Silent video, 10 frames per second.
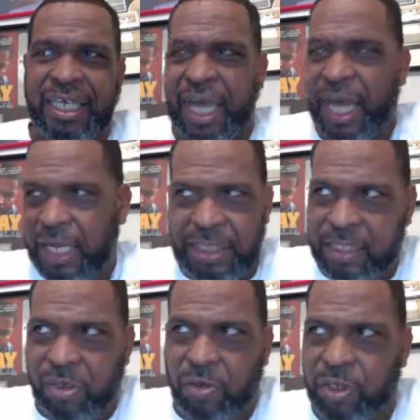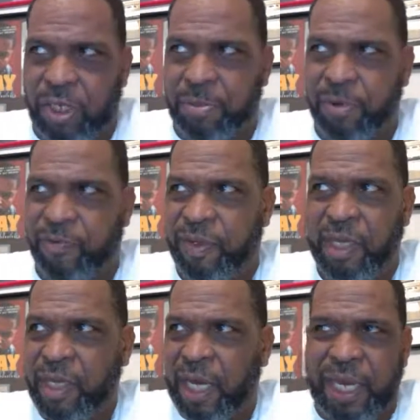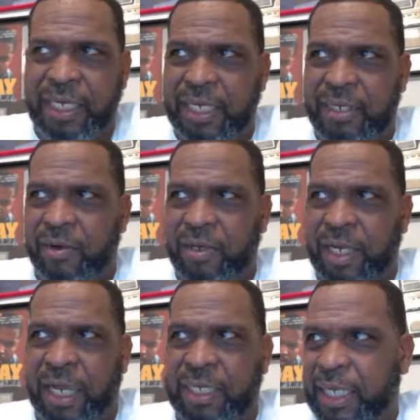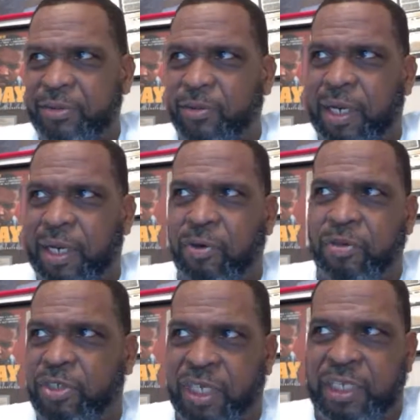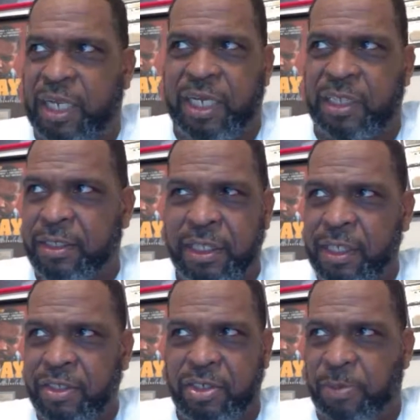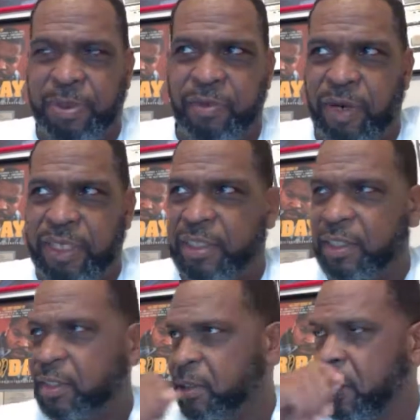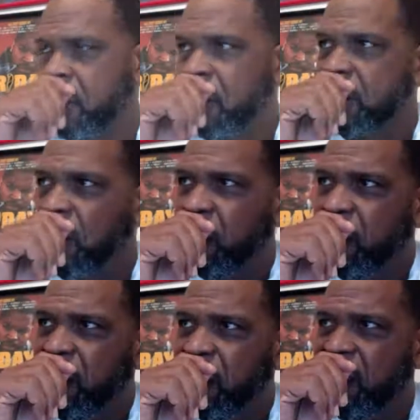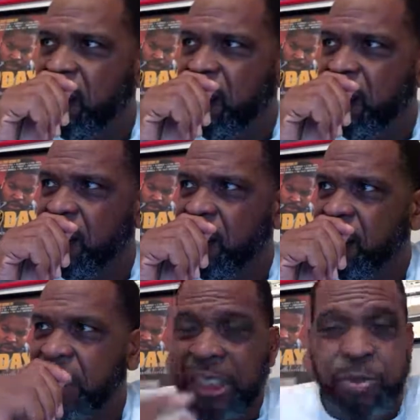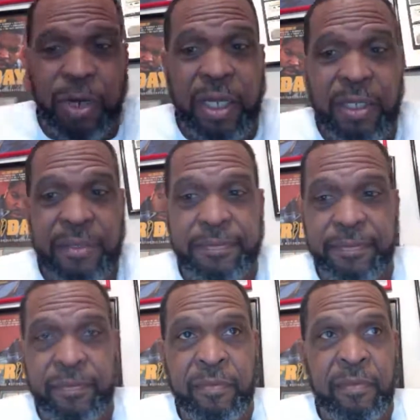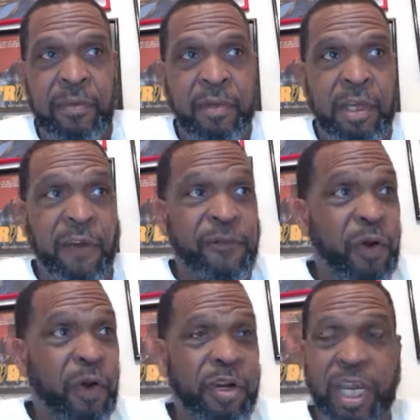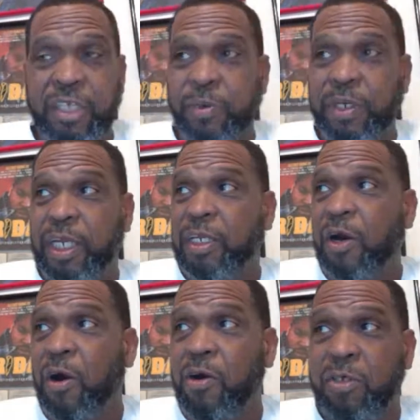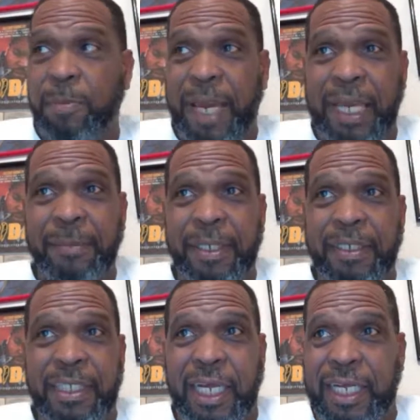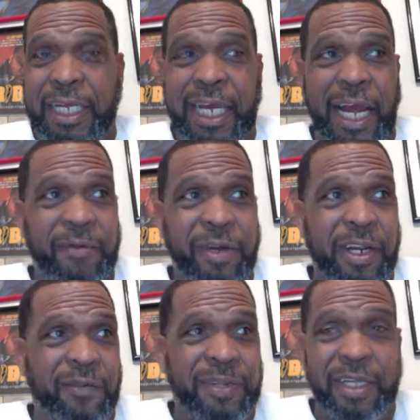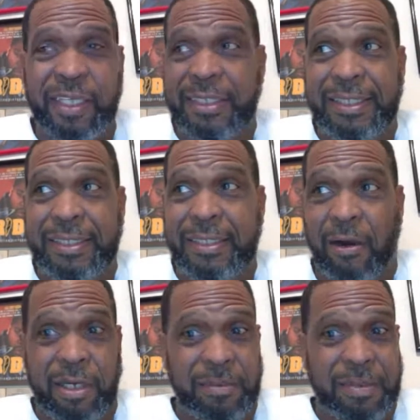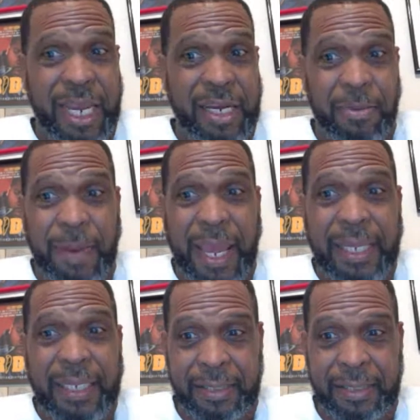that's a whole nother movie. I ain't getting on that. That's why that whole shit is complete racist. So that's what, in Florida, that's what they call the babies that they got rid of. They called them Gator bait.